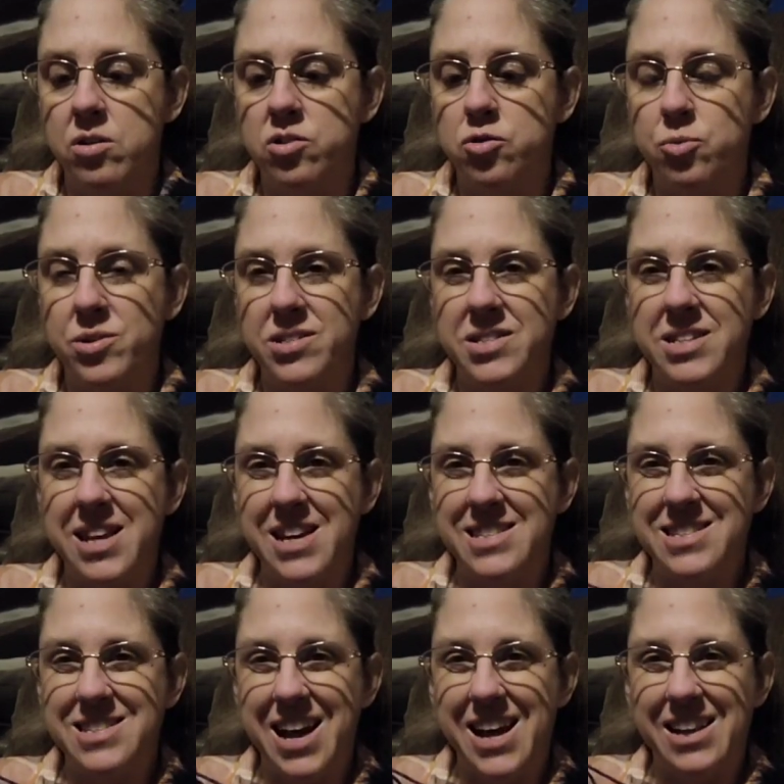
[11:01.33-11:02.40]
twisted as
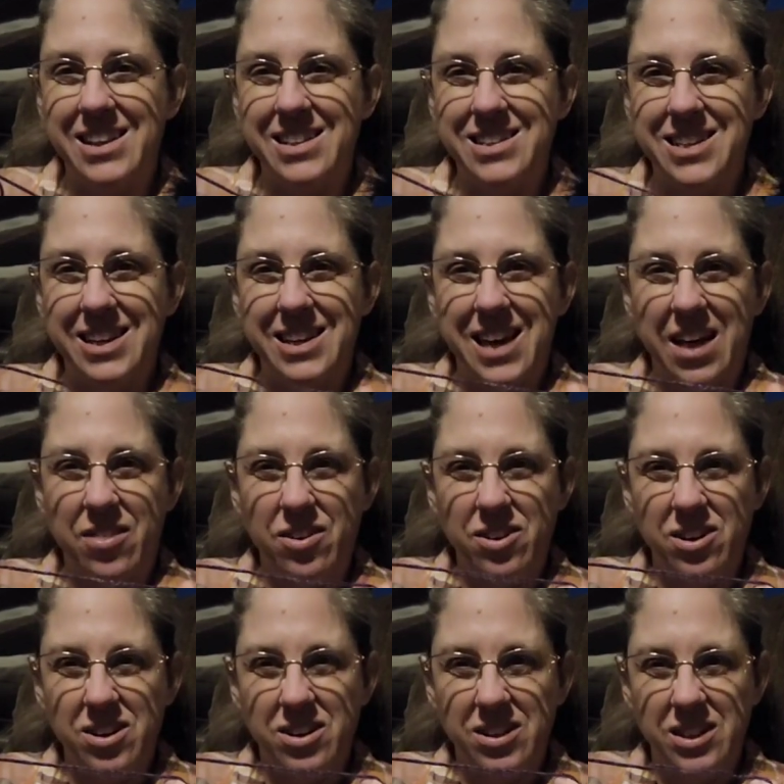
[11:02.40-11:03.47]
tightly
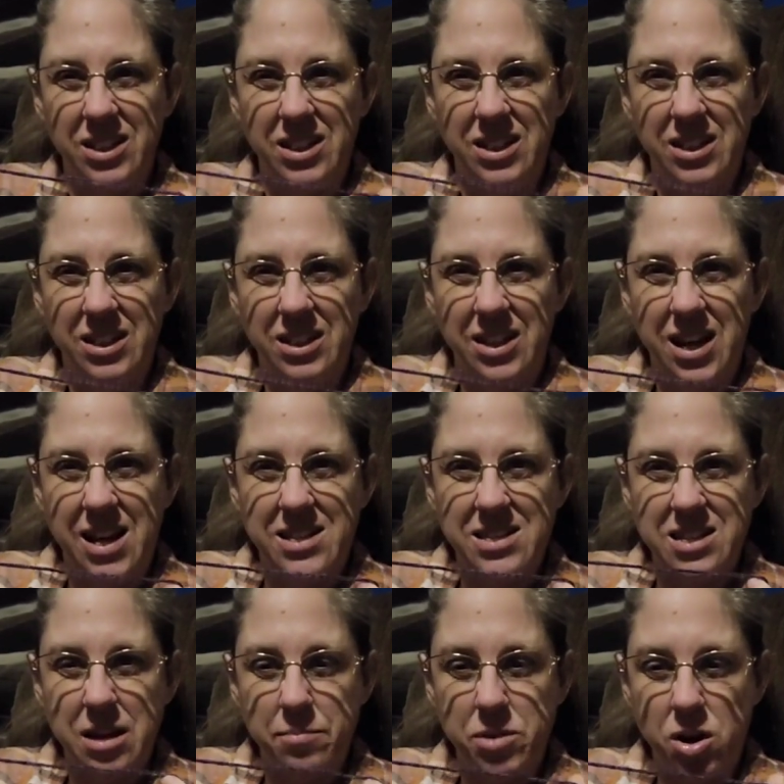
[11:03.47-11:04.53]
together as
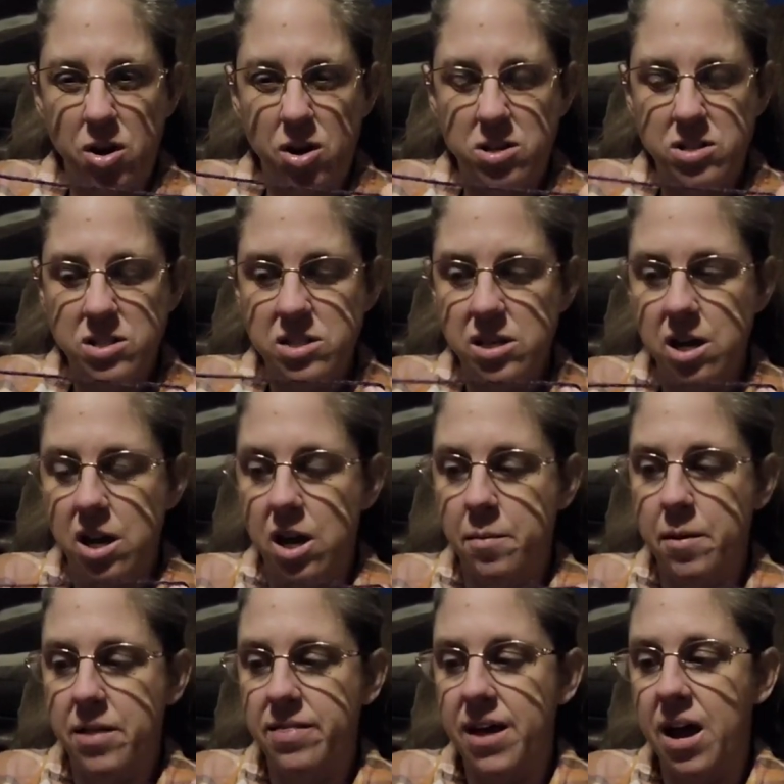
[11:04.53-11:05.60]
some yarns,
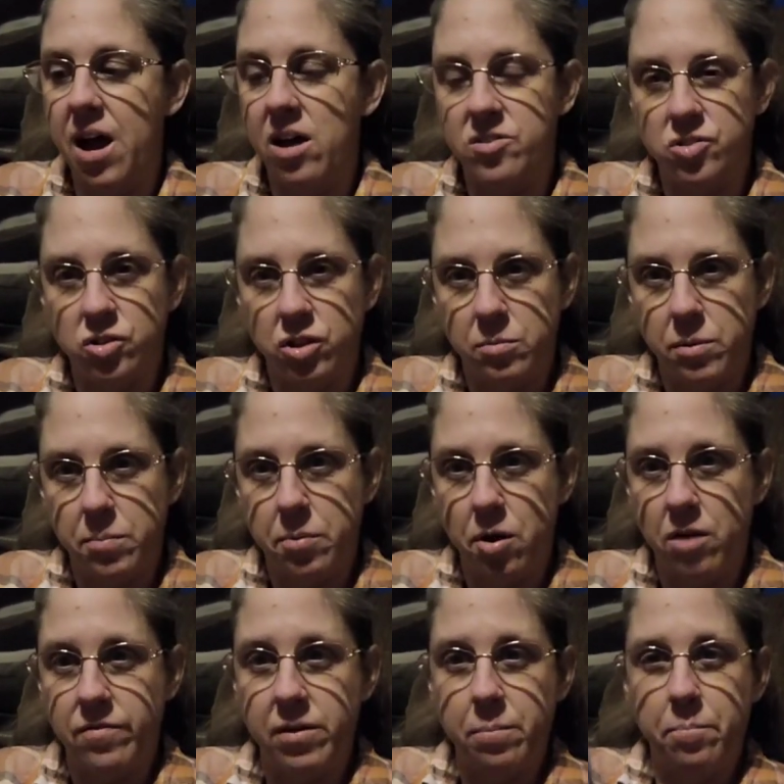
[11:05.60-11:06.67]
and that also could be
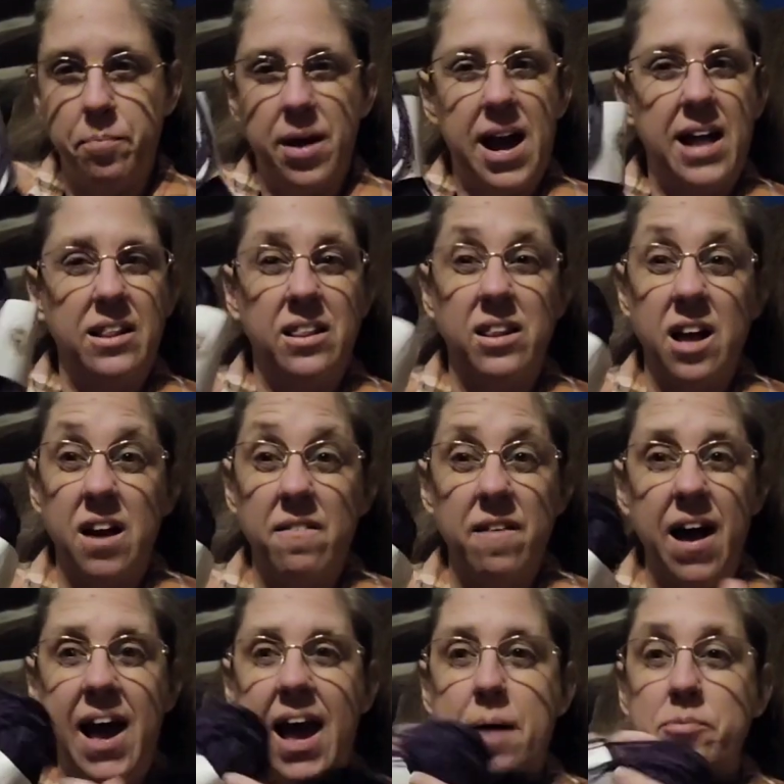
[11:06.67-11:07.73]
part of it. But I
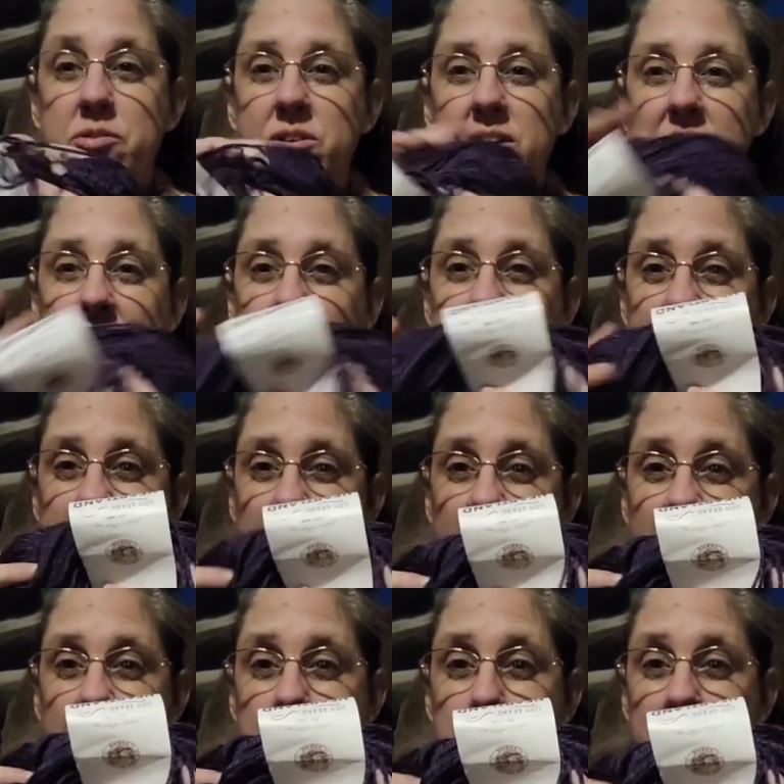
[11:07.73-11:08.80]
absolutely love this
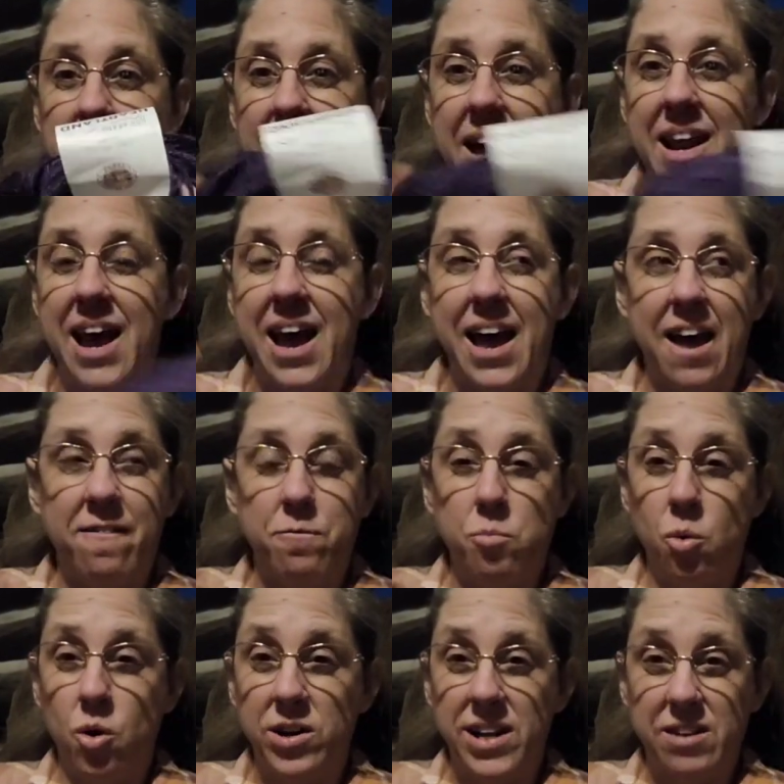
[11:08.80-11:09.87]
yarn, and I'm glad I have
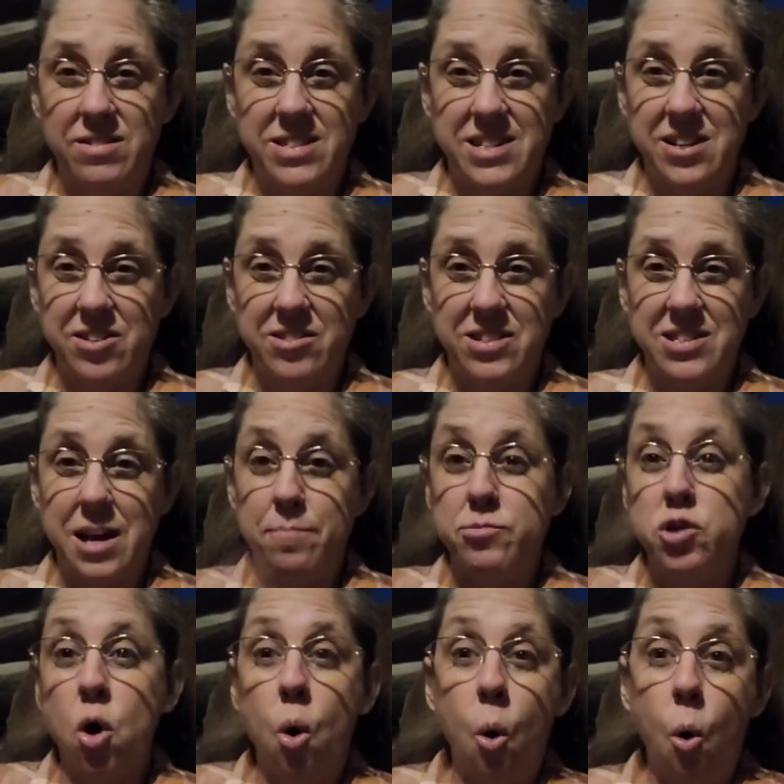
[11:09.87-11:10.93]
more downstairs, because I'm
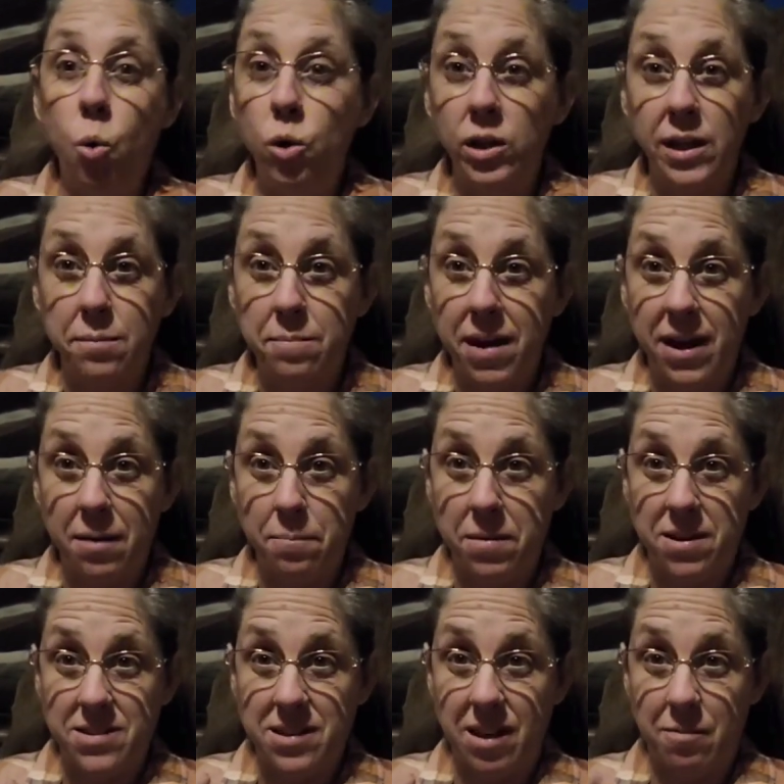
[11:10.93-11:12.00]
totally making
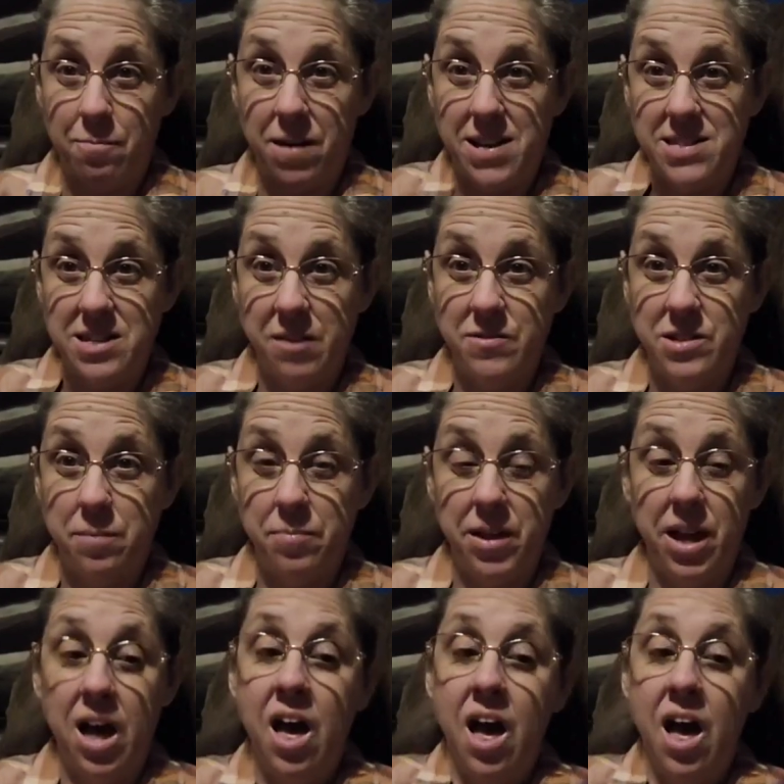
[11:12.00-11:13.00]
myself something.